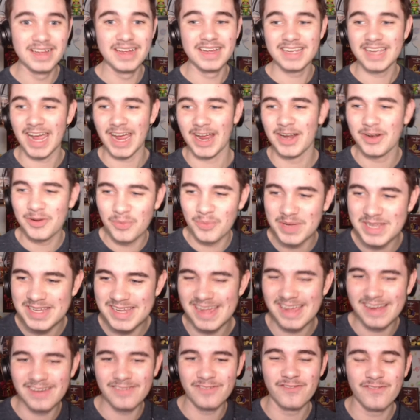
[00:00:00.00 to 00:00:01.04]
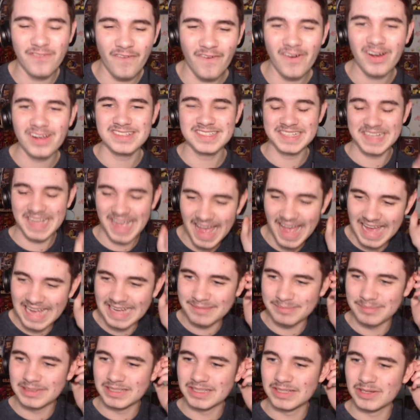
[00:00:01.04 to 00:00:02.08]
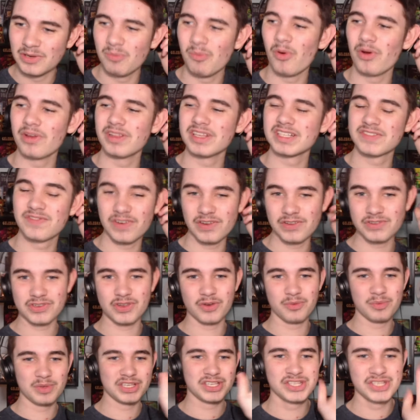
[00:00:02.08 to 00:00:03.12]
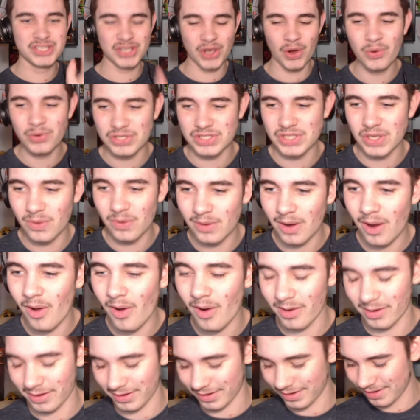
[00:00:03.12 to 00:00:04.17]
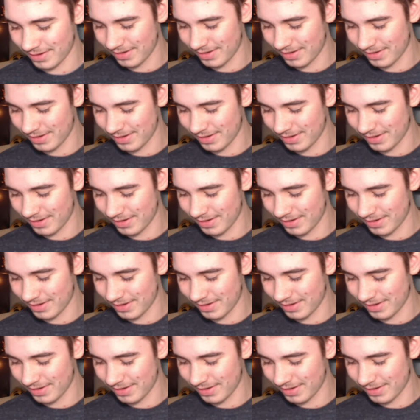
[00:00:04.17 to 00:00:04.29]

Can we get Foxy and Balloon Boy? This video is going to be so, so long.